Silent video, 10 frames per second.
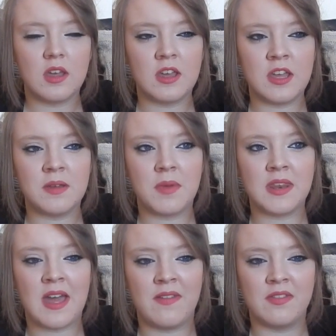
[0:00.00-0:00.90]

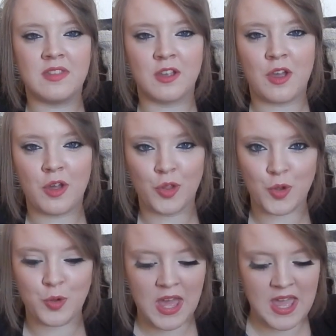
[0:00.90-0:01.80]
and then the girl
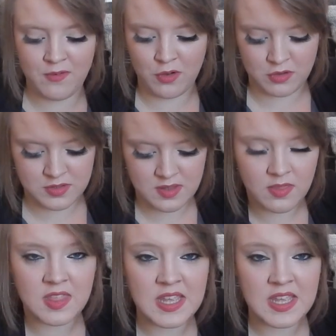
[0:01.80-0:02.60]
who gave us